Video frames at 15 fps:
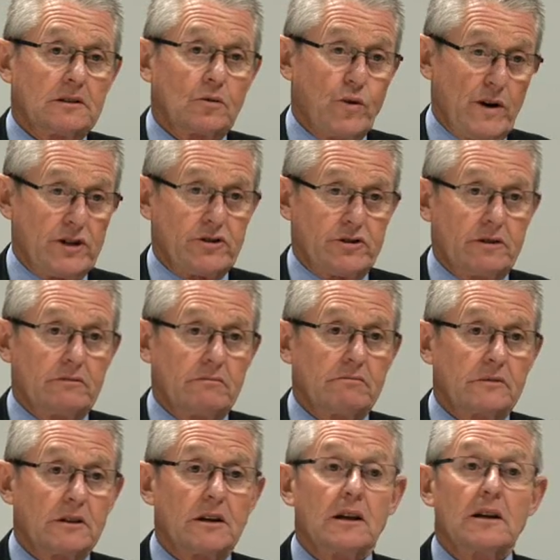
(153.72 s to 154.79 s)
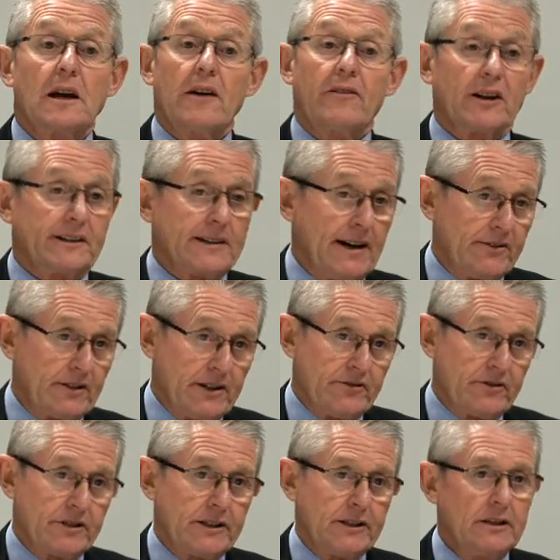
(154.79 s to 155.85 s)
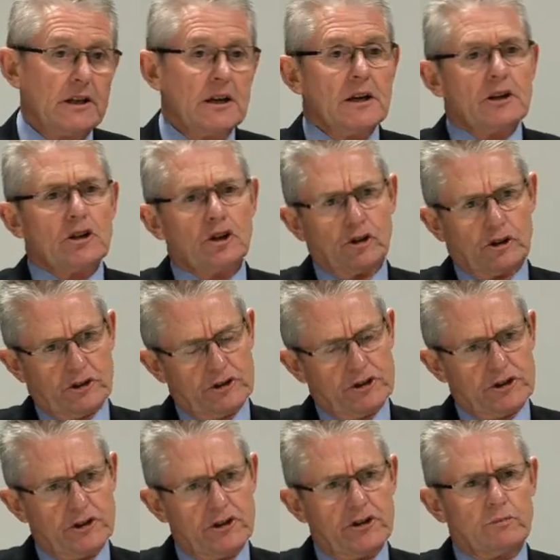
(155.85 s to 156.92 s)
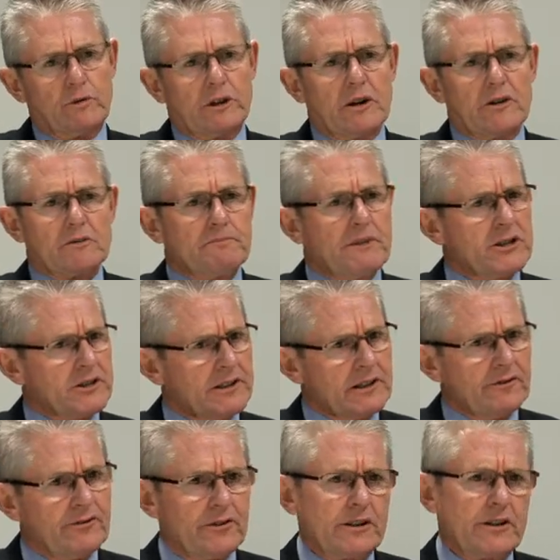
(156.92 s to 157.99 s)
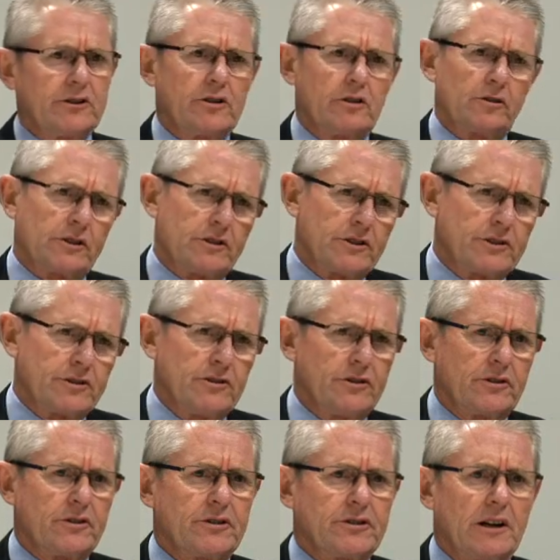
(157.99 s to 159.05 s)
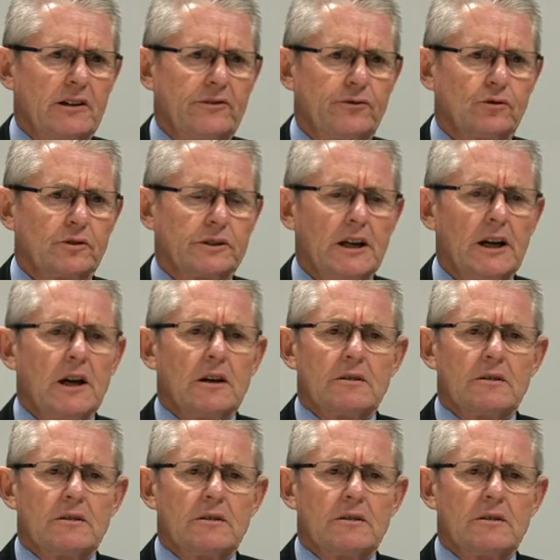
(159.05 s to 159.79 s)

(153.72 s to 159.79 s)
question, have I covered everything? You look concerned when I was mentioning fees, you look concerned and so forth.